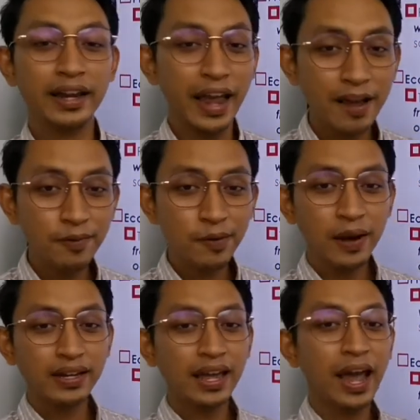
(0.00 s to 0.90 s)
Can
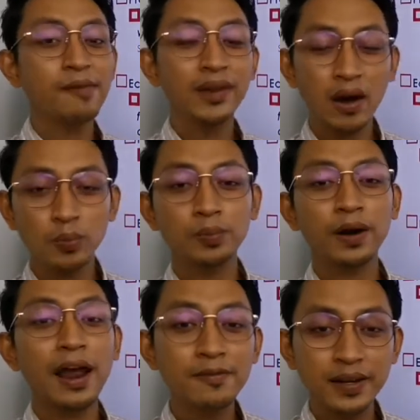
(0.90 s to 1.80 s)
everybody have their own
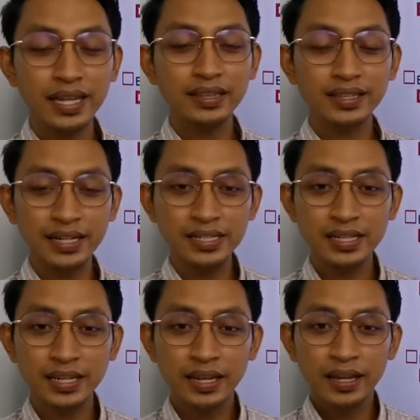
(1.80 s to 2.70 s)
private
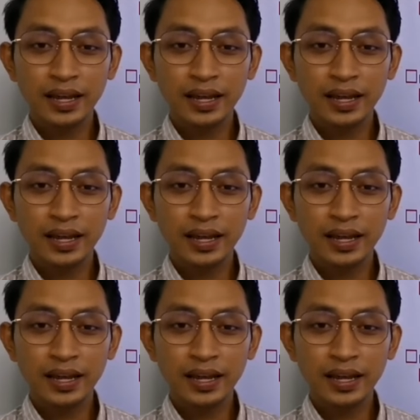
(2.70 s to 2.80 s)
interest?